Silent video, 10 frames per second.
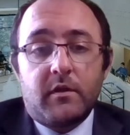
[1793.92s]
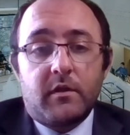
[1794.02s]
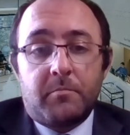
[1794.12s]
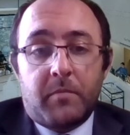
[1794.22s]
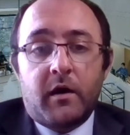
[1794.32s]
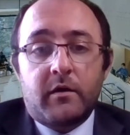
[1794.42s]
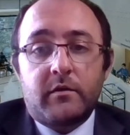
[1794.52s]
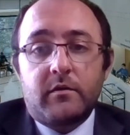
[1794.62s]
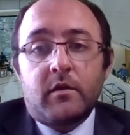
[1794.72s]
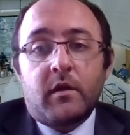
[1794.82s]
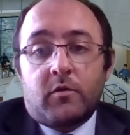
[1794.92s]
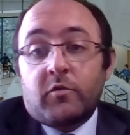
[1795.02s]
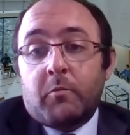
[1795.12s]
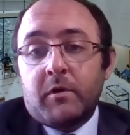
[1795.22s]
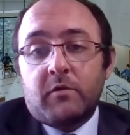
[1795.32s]
but
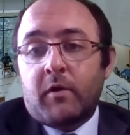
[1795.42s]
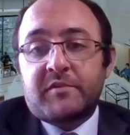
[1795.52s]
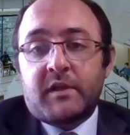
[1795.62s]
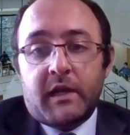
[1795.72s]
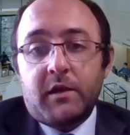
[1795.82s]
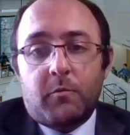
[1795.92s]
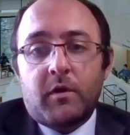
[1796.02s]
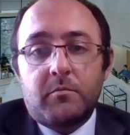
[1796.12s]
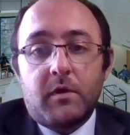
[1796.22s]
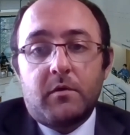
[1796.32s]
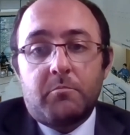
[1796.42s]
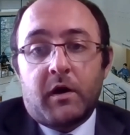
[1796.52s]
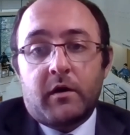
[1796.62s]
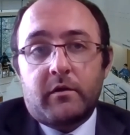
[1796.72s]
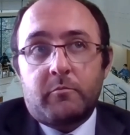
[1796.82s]
that will represent anyone.
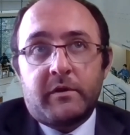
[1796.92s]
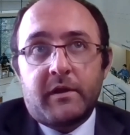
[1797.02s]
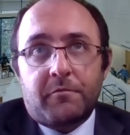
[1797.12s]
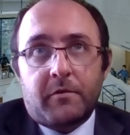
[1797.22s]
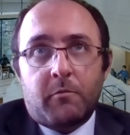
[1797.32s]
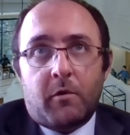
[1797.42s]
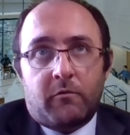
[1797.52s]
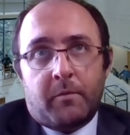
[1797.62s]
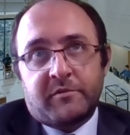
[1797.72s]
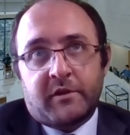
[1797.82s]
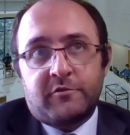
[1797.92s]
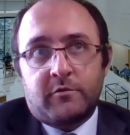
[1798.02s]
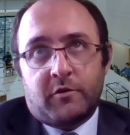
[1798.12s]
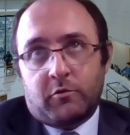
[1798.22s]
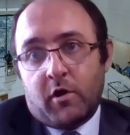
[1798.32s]
but we definitely won't represent you if
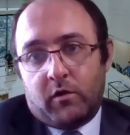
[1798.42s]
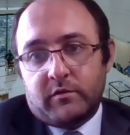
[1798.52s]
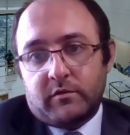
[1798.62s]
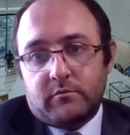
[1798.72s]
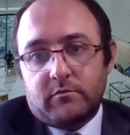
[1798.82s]
you don't call us.